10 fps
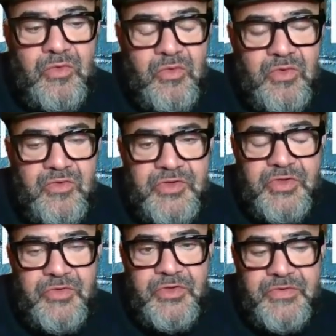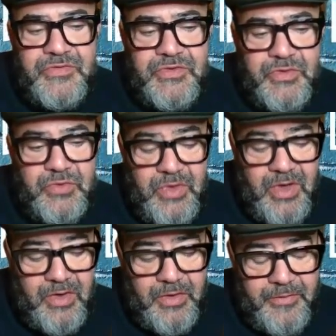all of the unions who
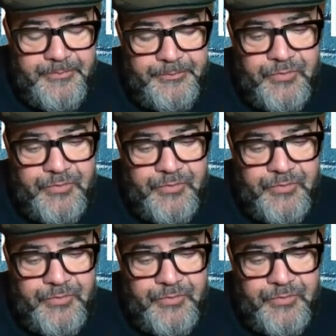are